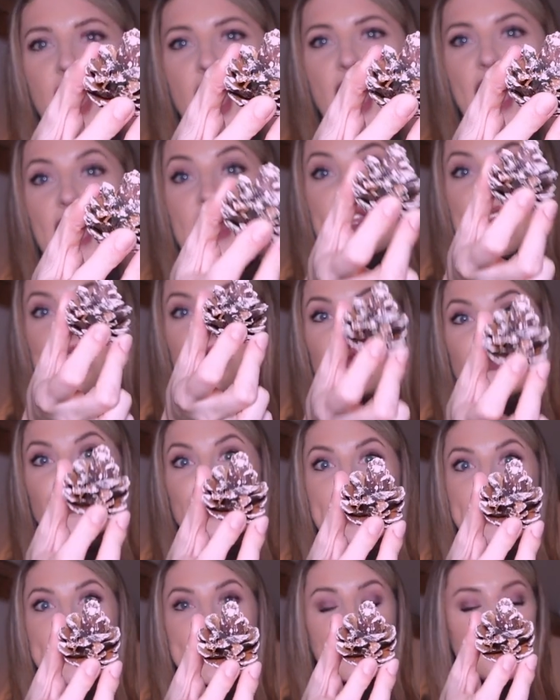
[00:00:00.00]
And they're
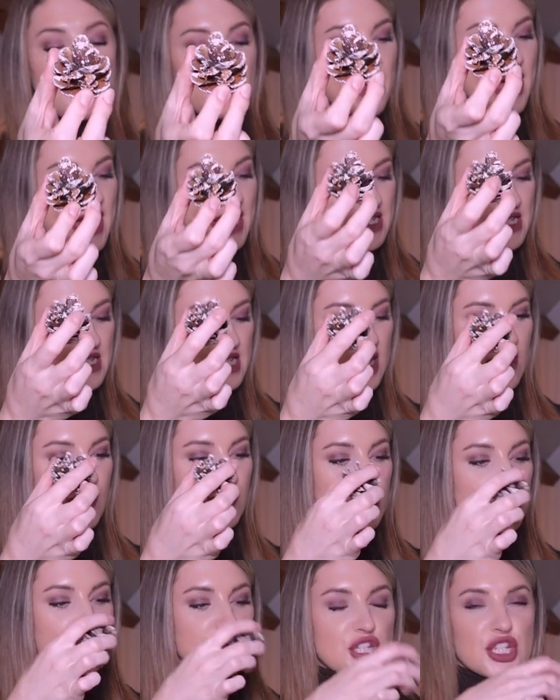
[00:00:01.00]
really
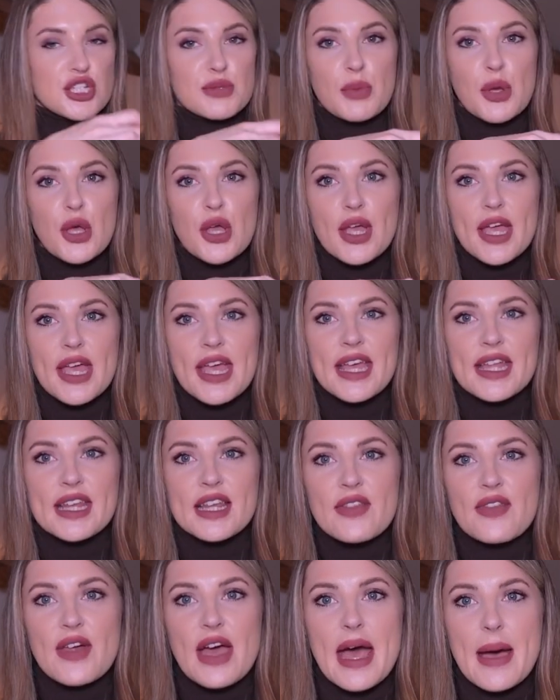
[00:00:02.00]
effective to just put
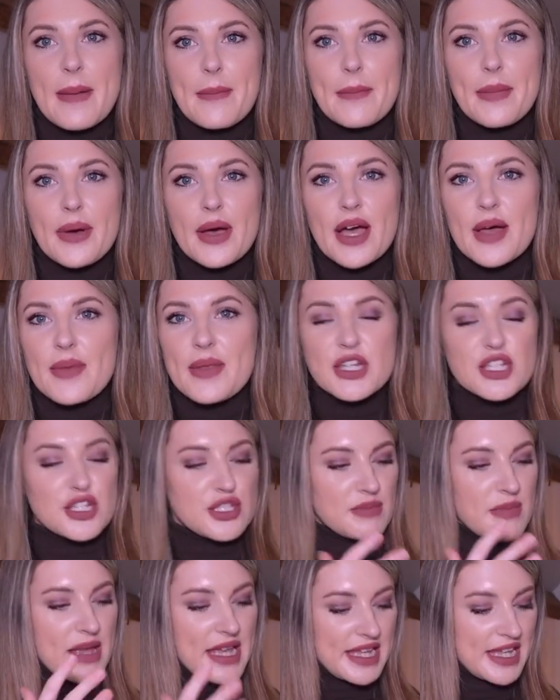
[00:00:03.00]
in the hamper, and they
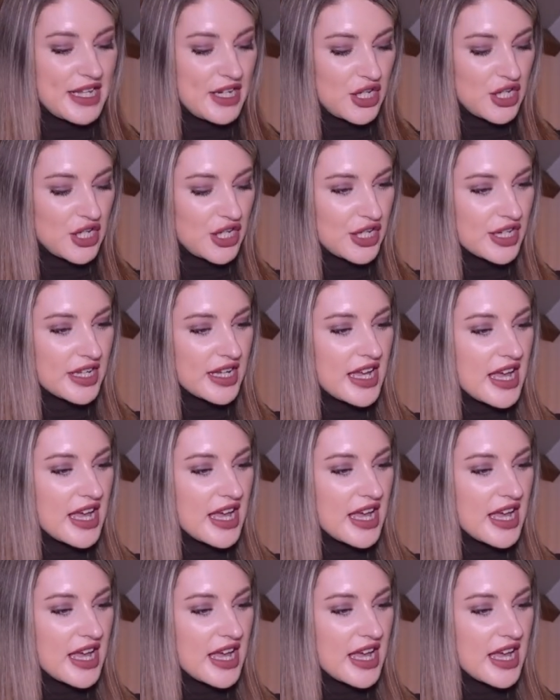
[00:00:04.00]
just make it look